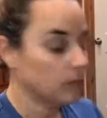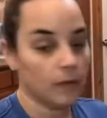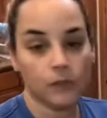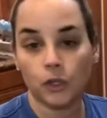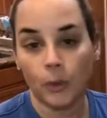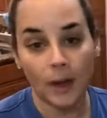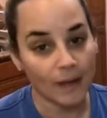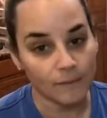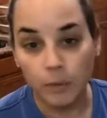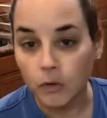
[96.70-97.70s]
If you don't
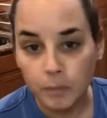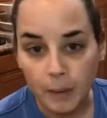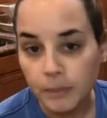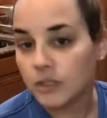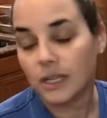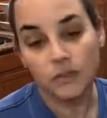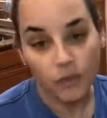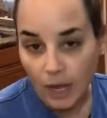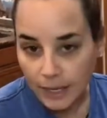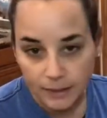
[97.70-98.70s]
have both peppers, that's
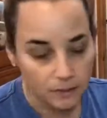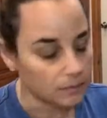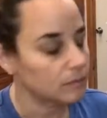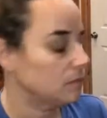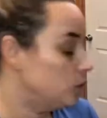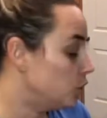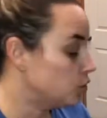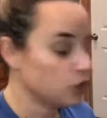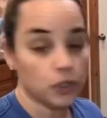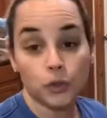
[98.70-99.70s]
fine. You can
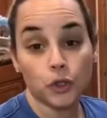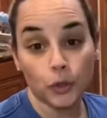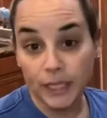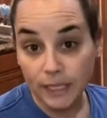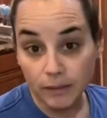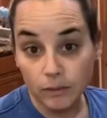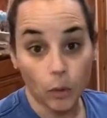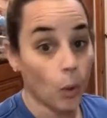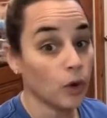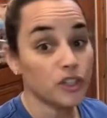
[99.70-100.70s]
just use green
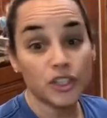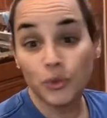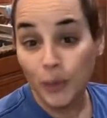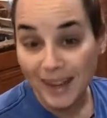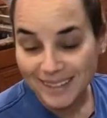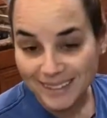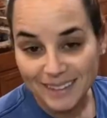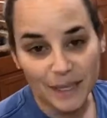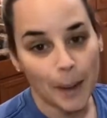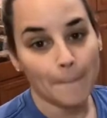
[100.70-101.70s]
or just red,
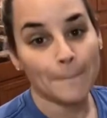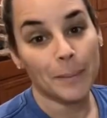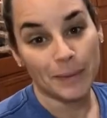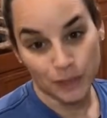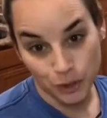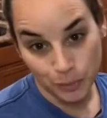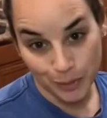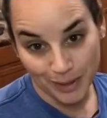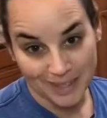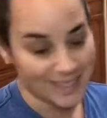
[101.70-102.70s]
but make sure you
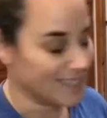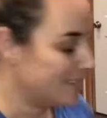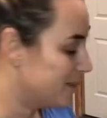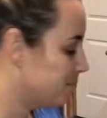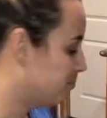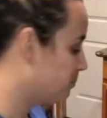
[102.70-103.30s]
put onions in there.